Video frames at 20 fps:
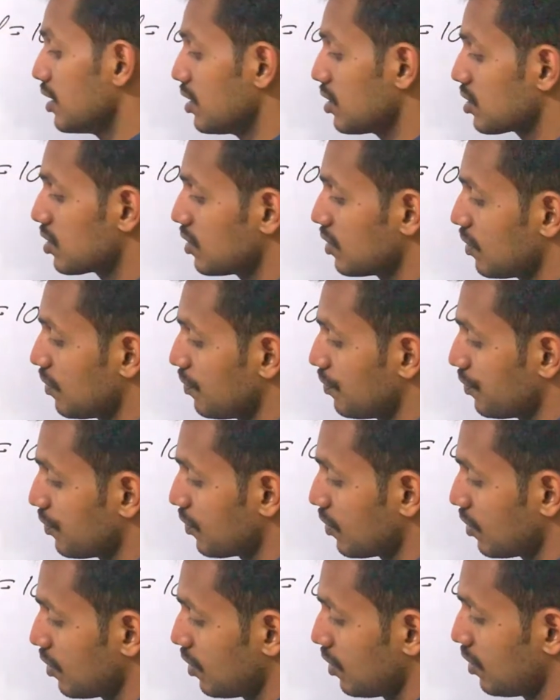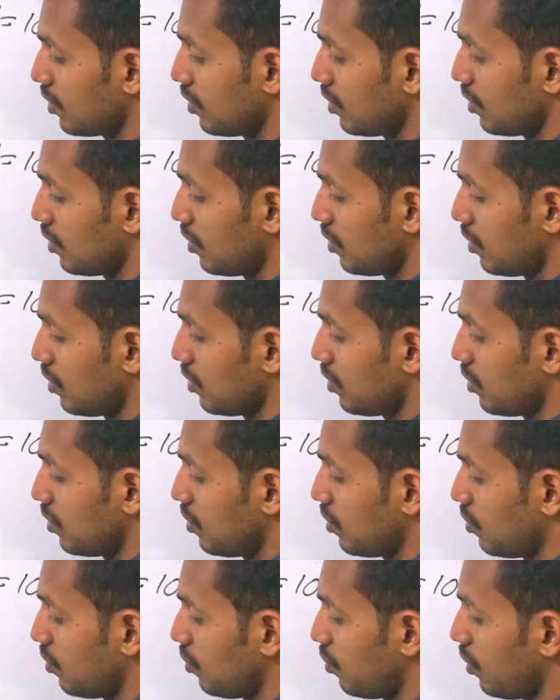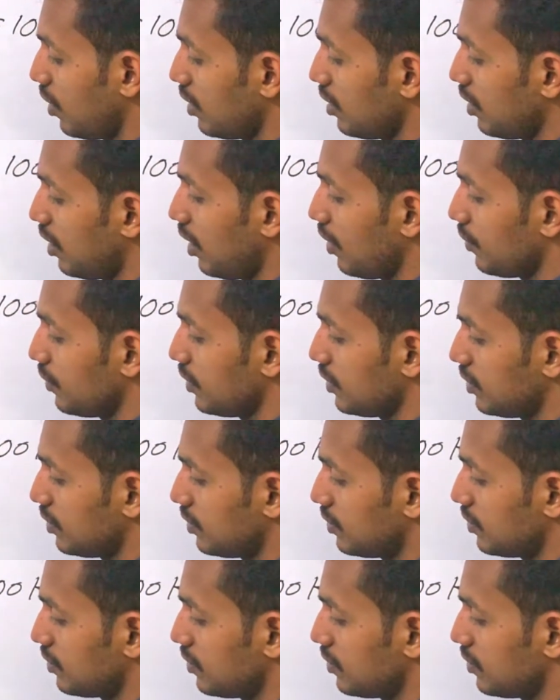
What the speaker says: is 1 hour.